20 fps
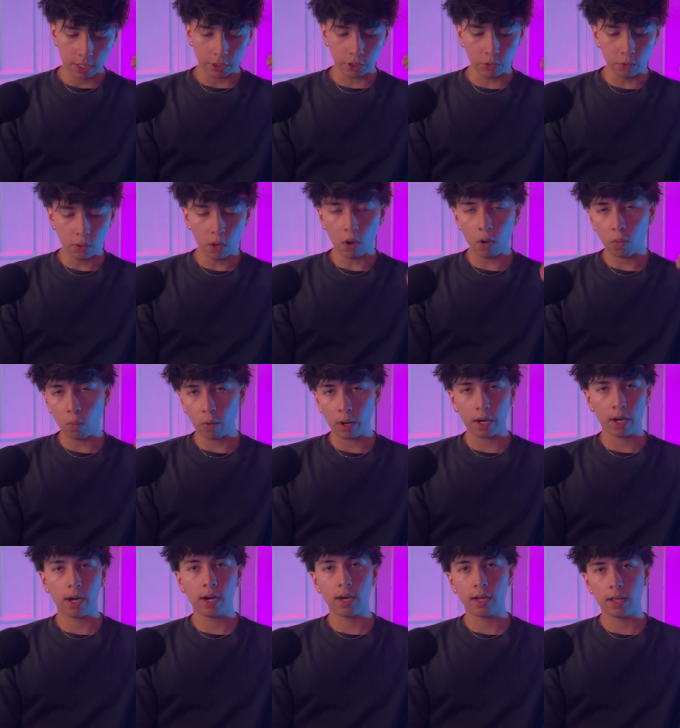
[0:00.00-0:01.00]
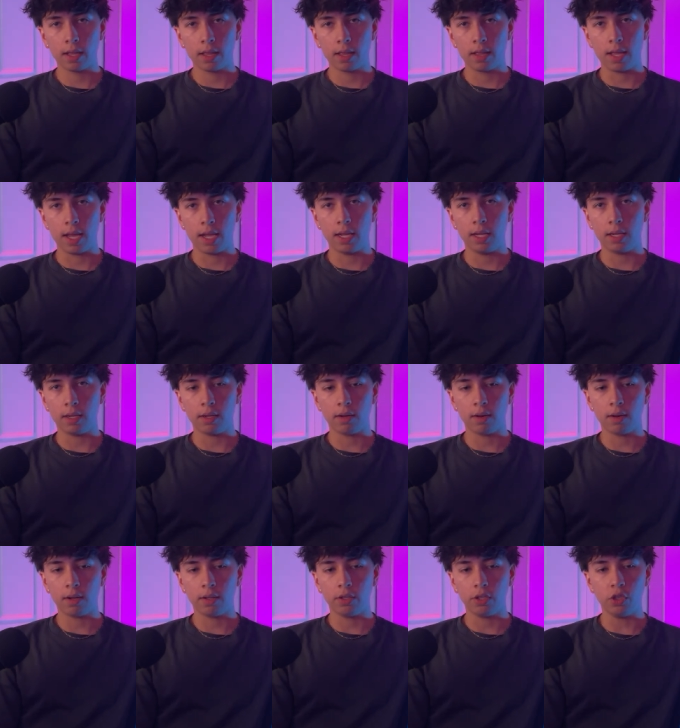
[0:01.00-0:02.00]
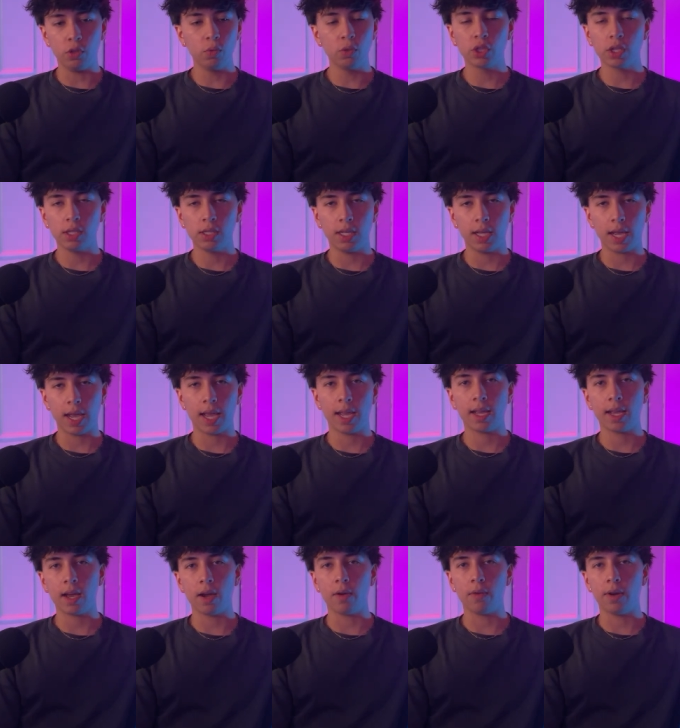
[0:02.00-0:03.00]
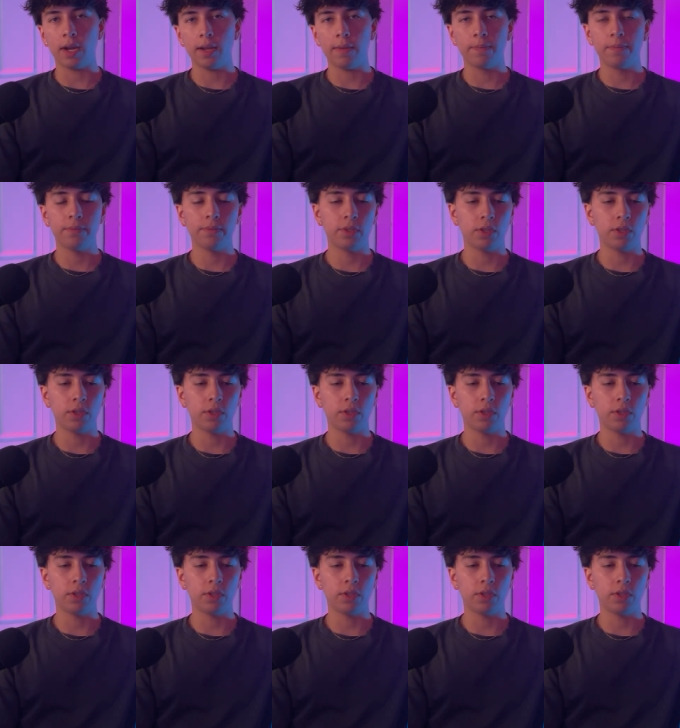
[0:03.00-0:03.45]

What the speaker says: You go where they usually hang out, right?